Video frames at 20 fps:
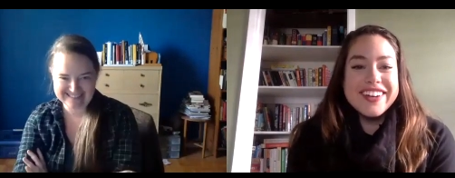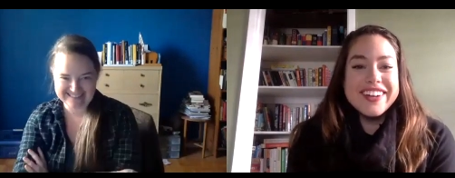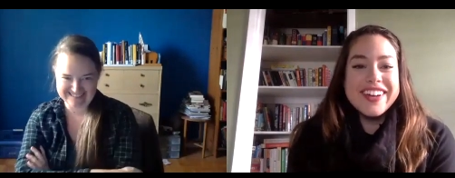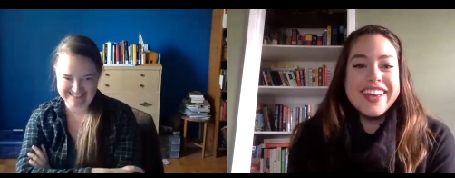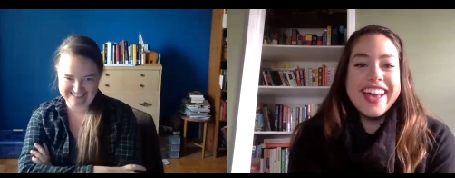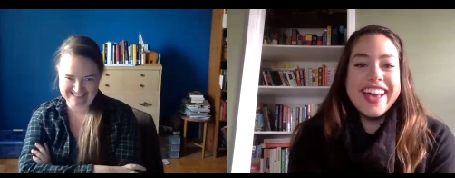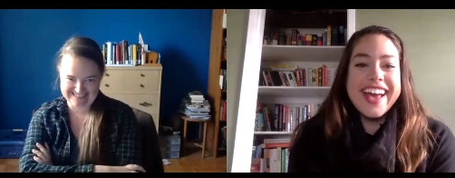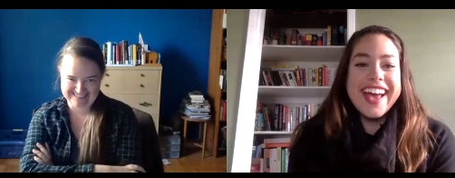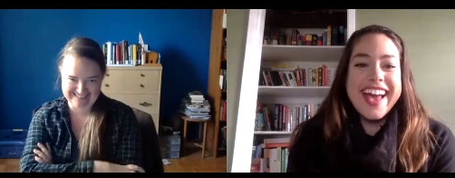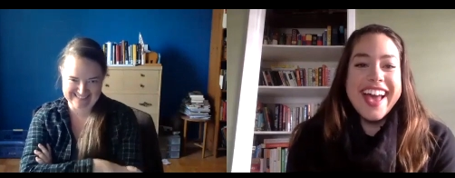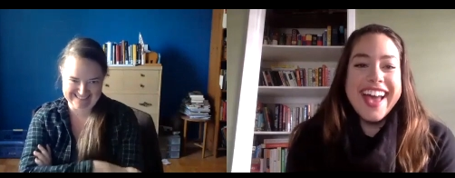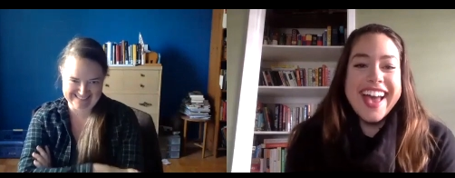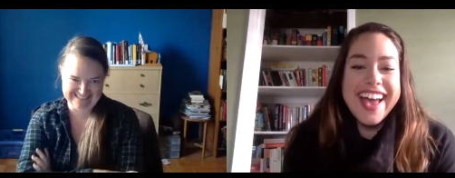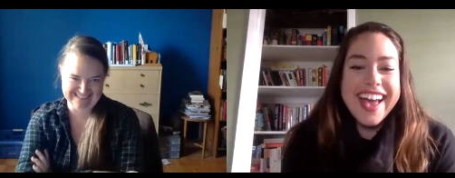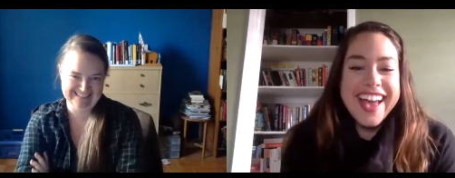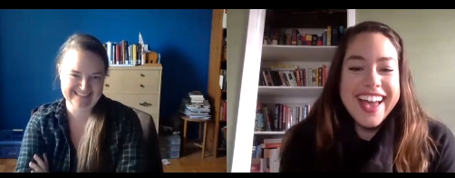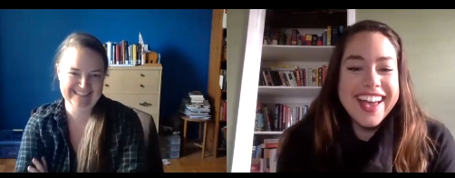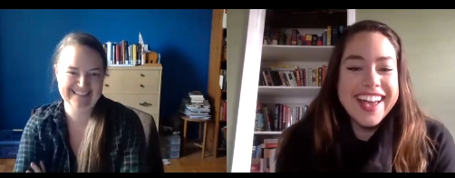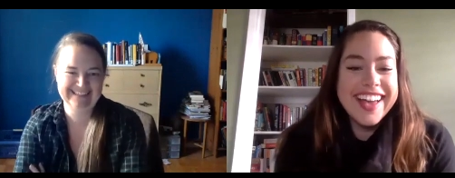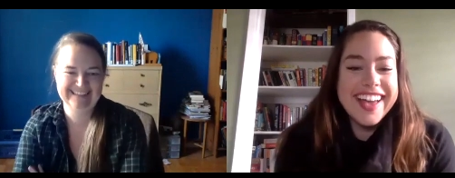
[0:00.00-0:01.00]

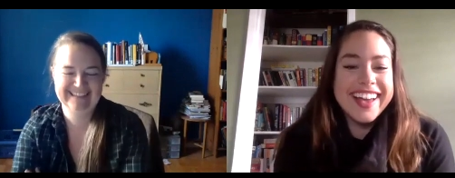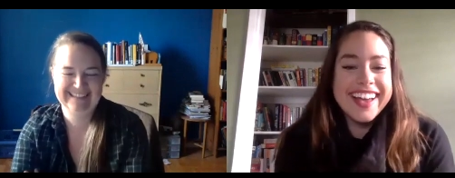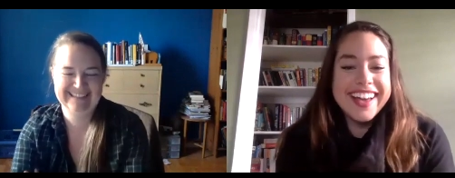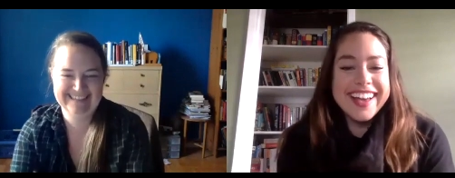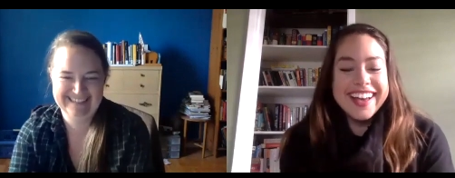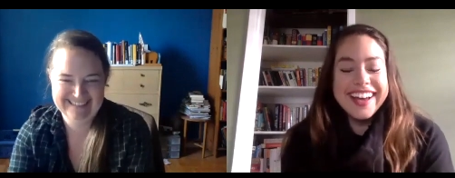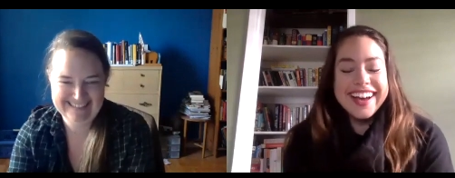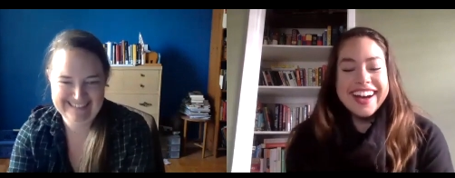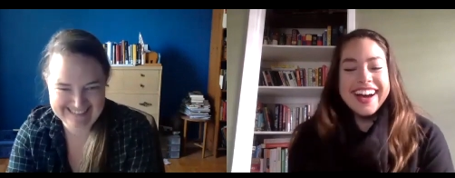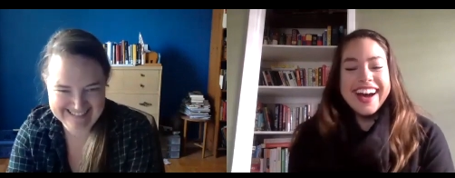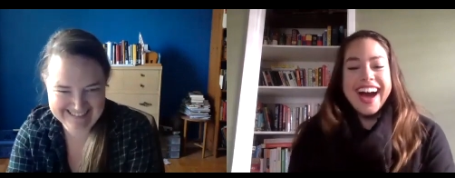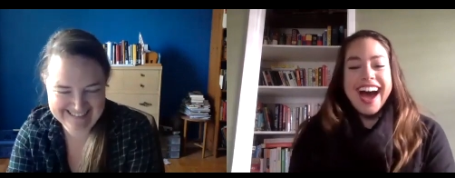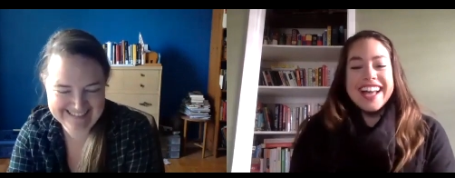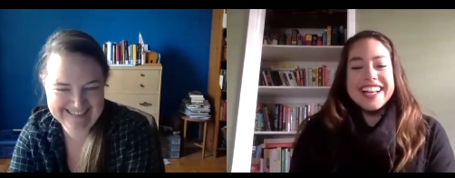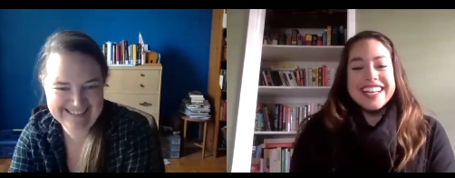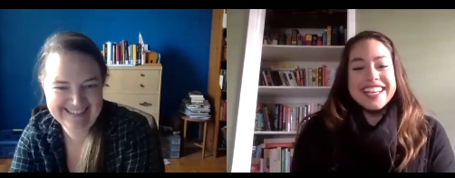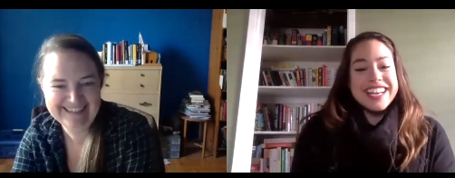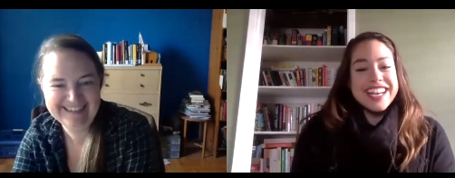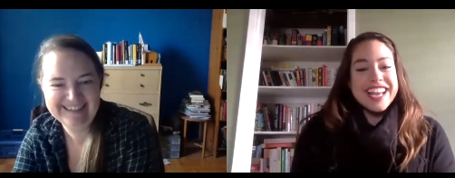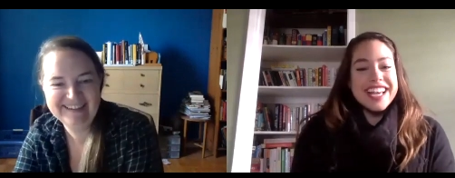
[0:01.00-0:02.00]
Speaker 1: okay. I
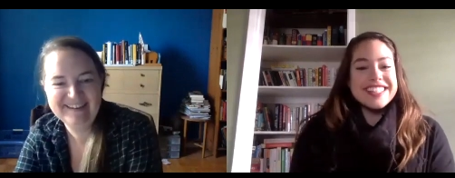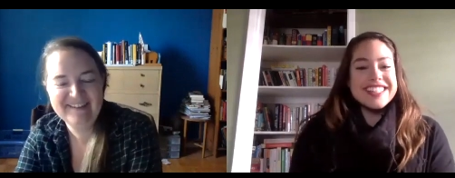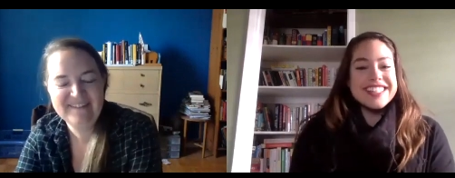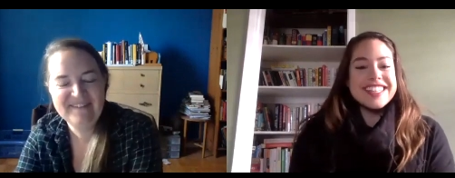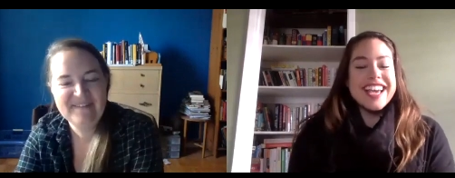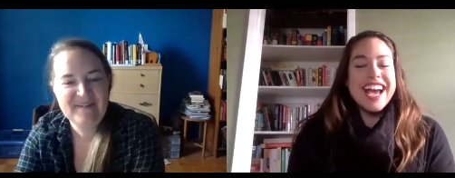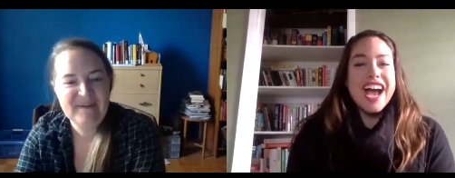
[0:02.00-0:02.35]
didn't see.